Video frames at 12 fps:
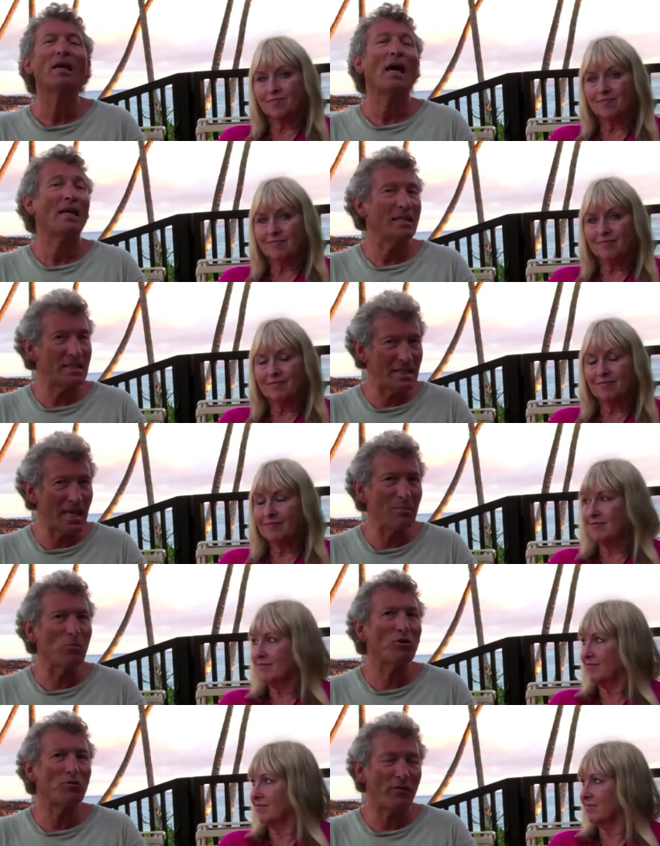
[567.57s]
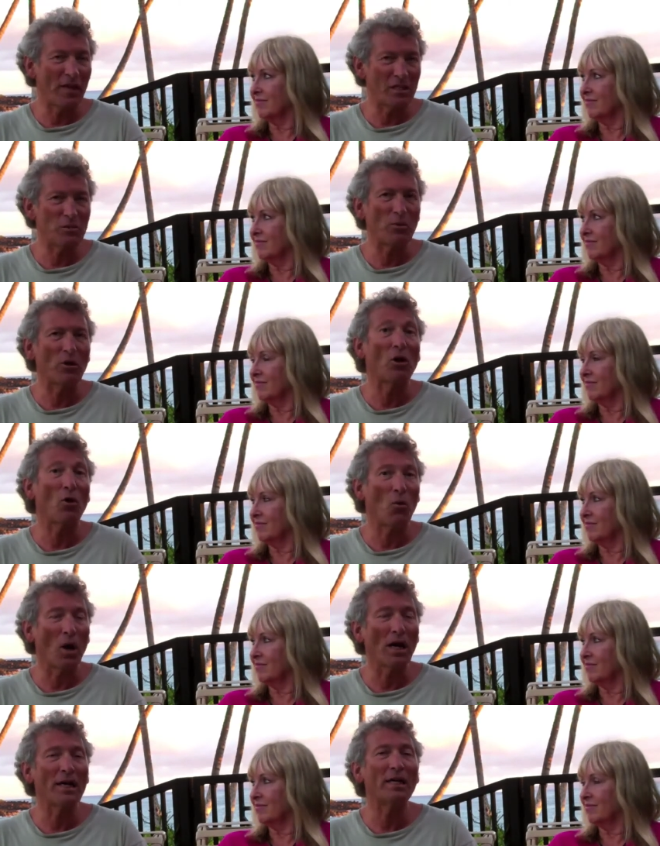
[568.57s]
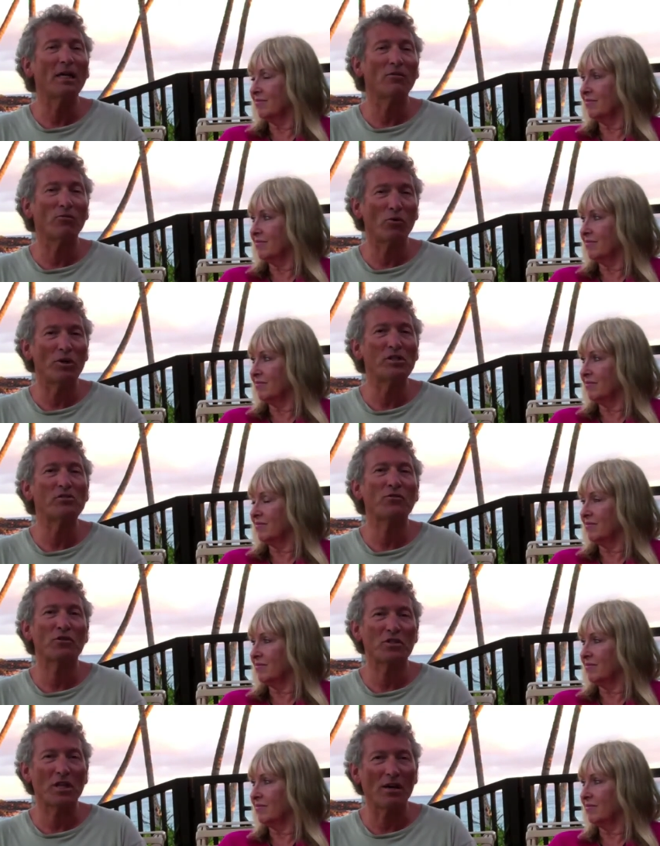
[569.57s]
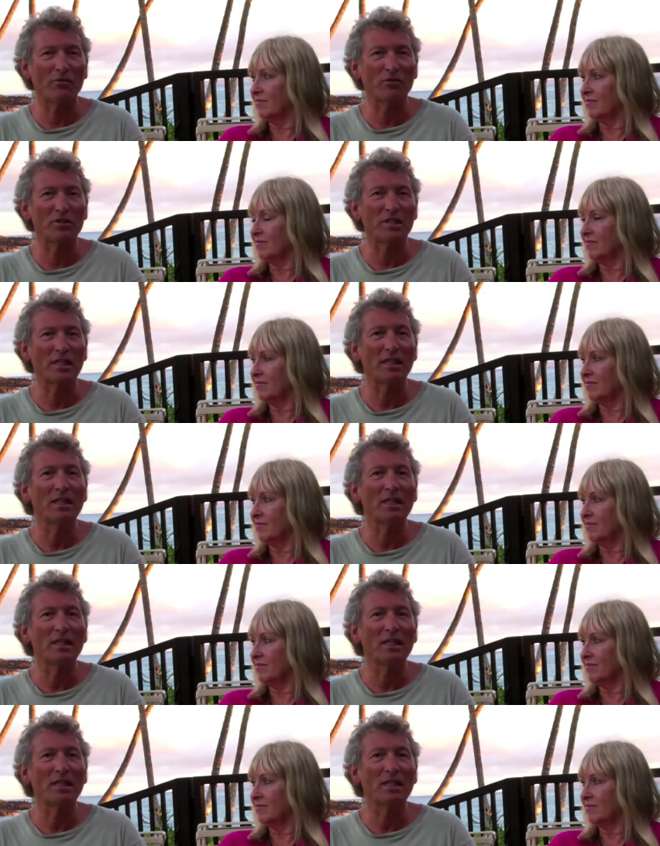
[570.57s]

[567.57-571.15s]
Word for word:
Speaker 1: and the same on Facebook, Hawaii: A Voice for Sovereignty.